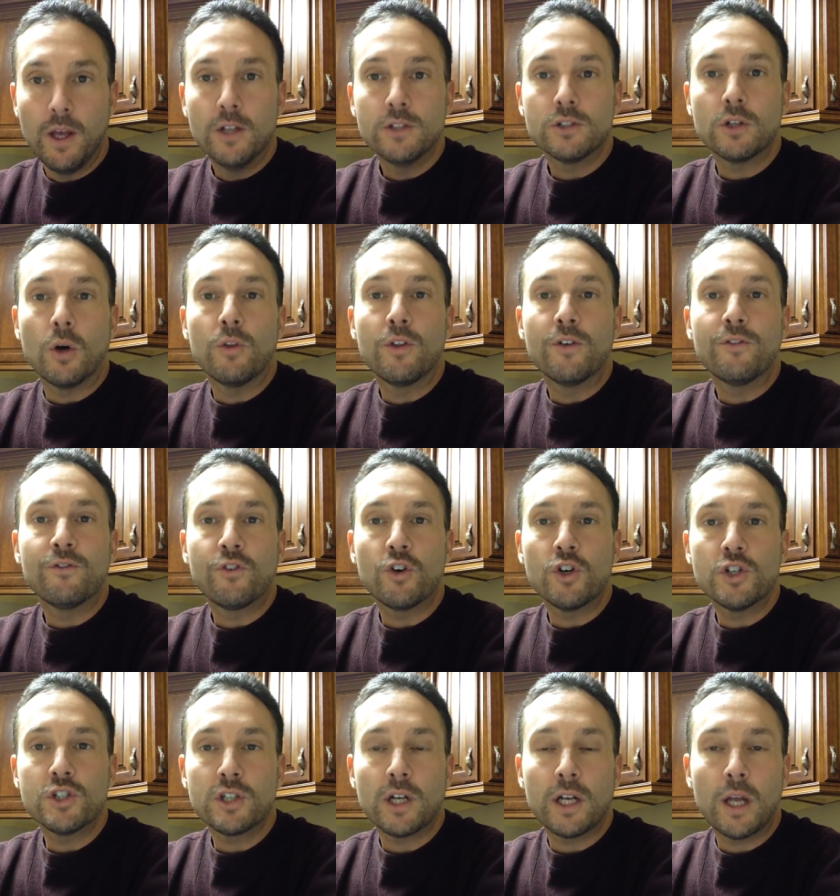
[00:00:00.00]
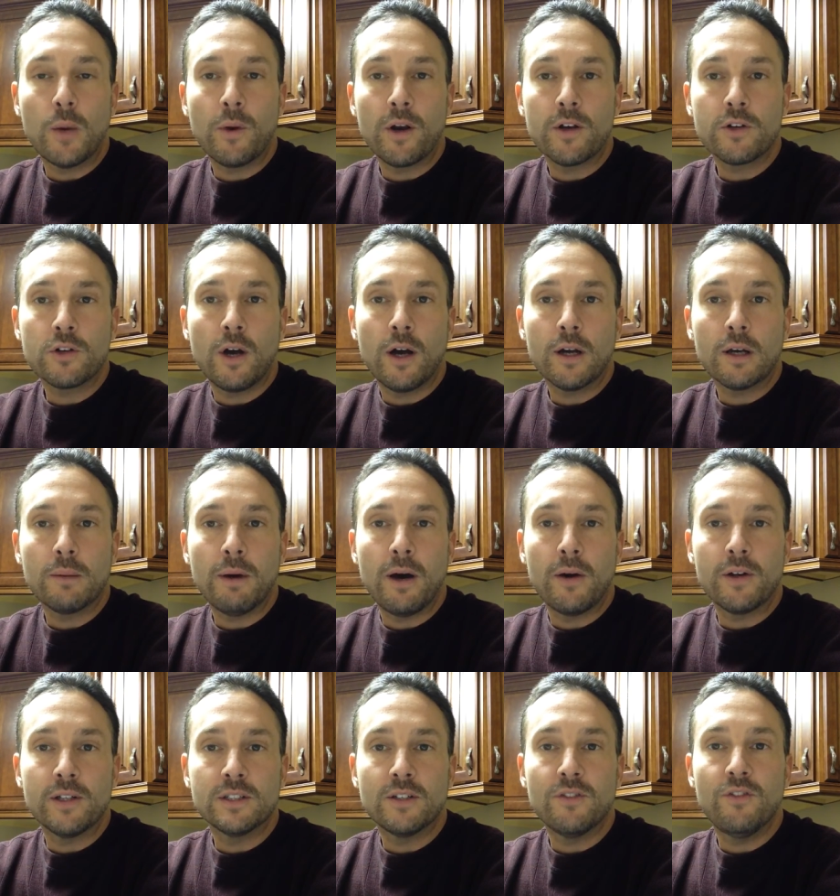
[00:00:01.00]
So the first study I want to talk
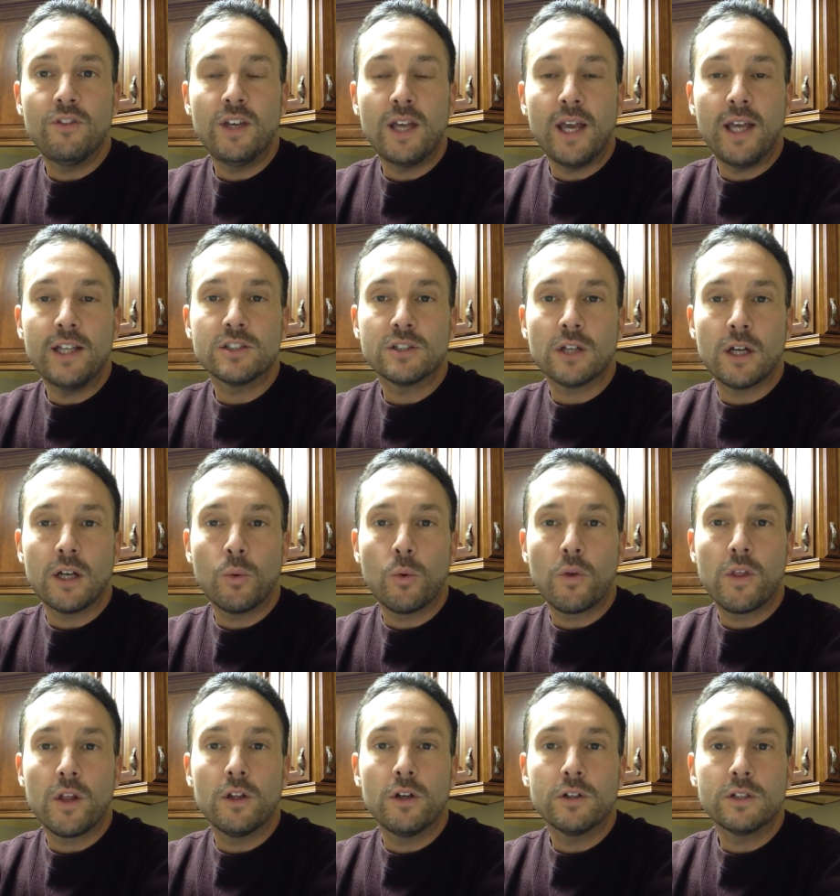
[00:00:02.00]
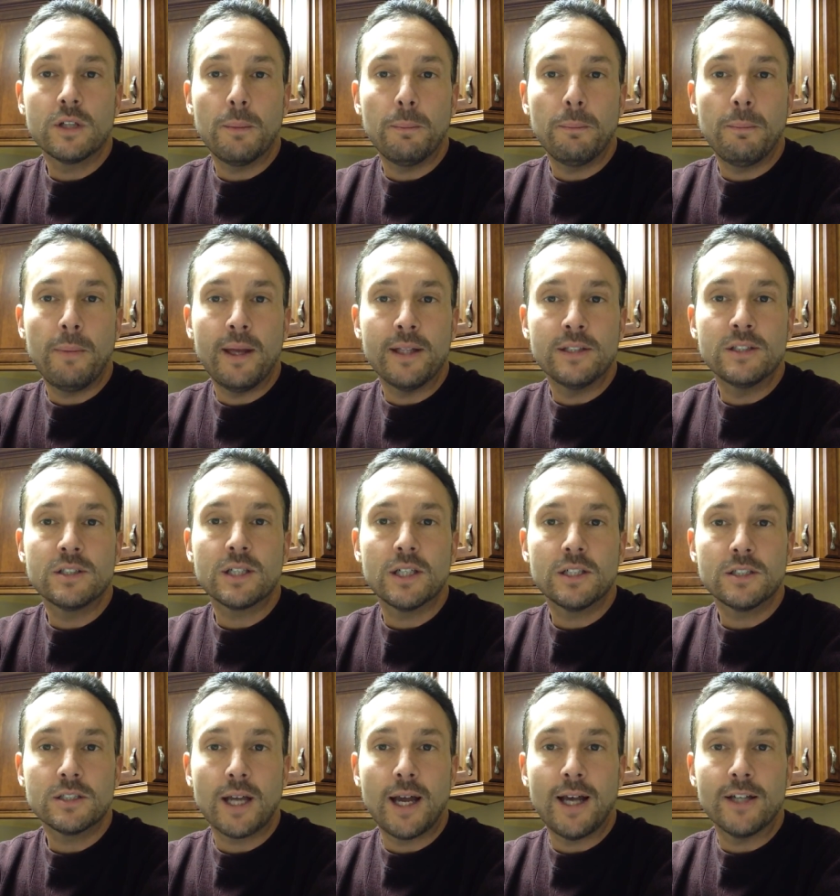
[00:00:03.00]
about is a VA study where they looked at men's
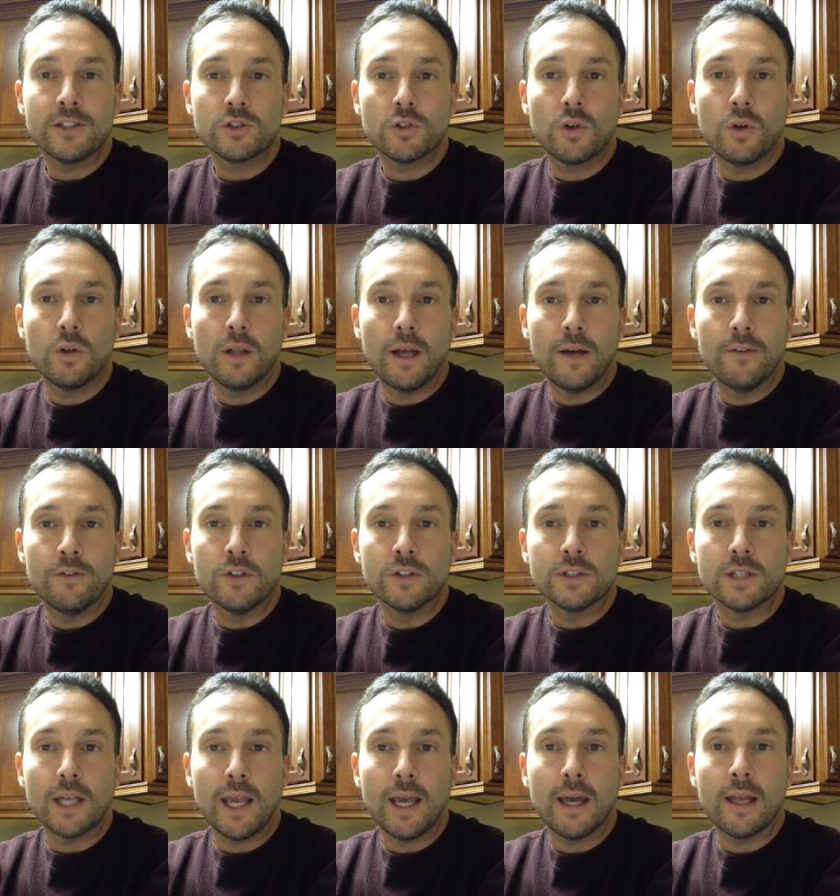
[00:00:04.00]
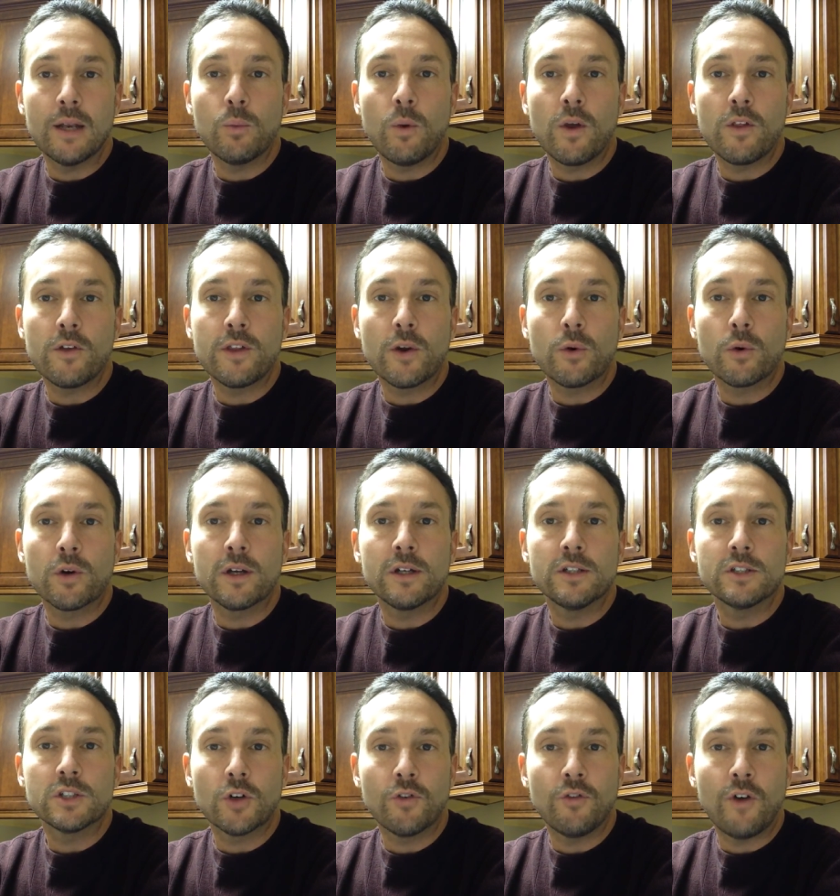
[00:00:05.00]
testosterone levels and whether they were going to
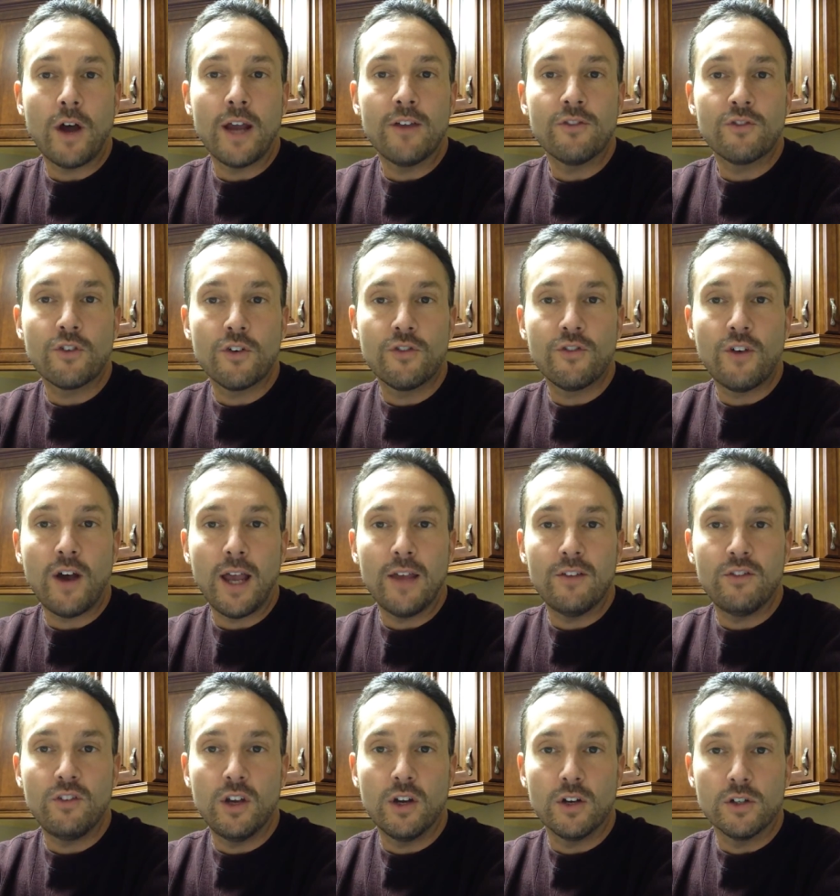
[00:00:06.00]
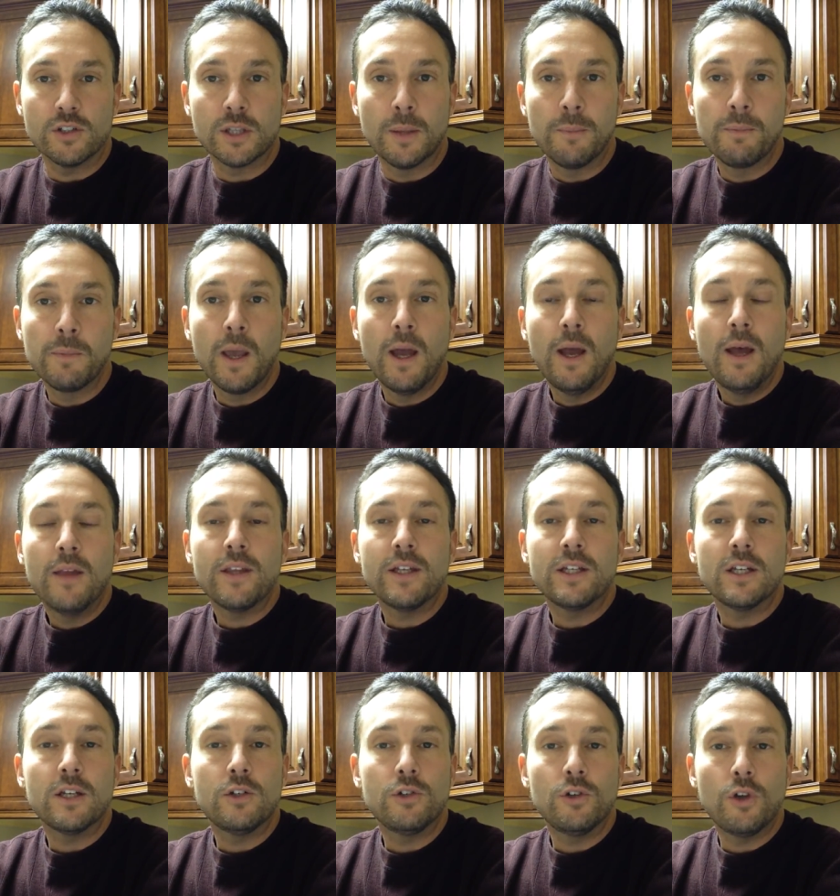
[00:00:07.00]
survive for five years. They
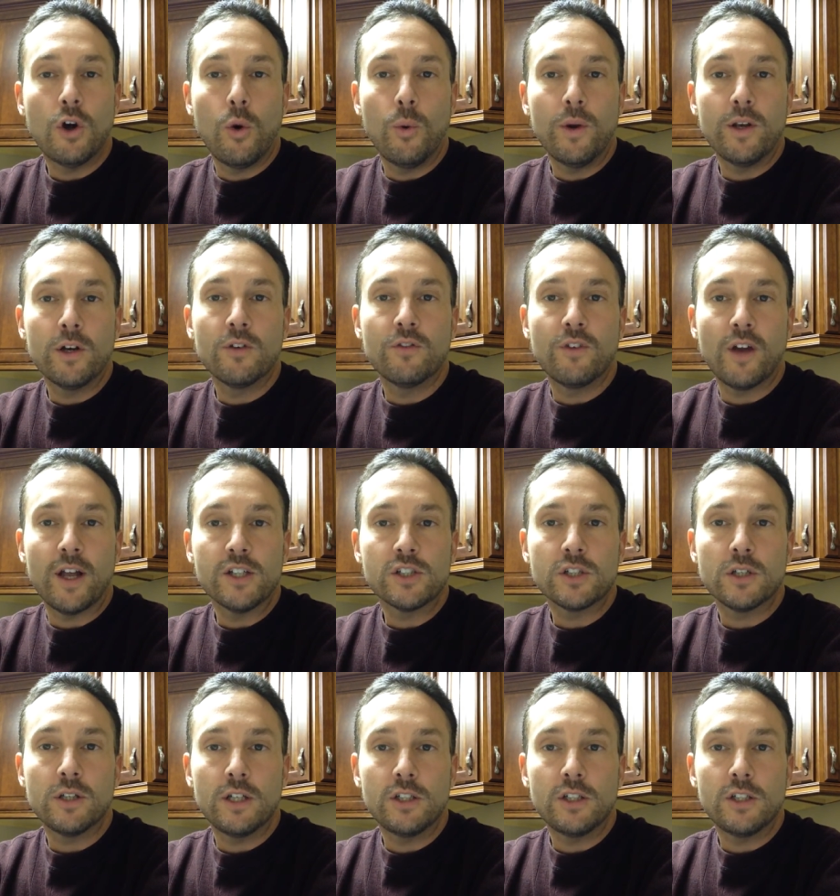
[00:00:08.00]
did no intervention.